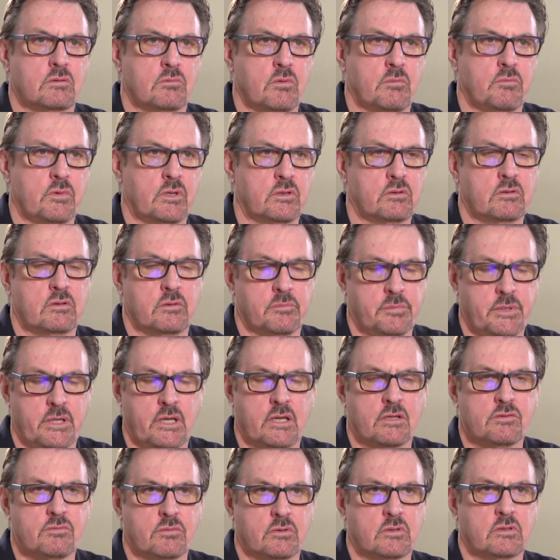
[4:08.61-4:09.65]
so when we look at
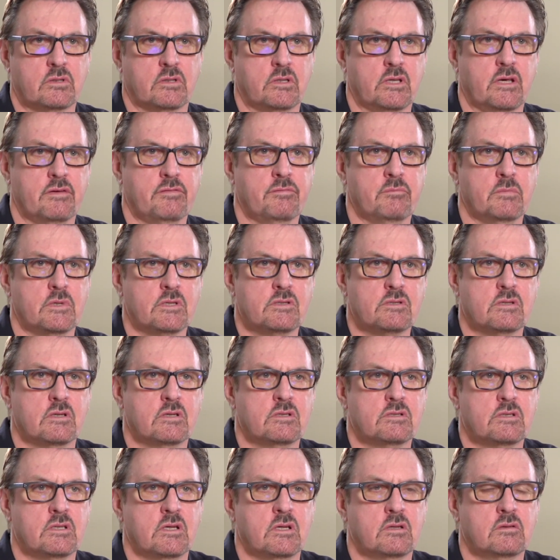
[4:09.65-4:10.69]
pads, we look at the
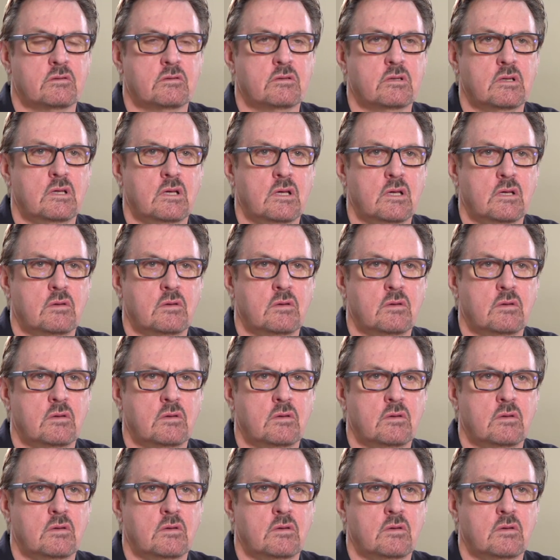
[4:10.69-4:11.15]
FMSI standard.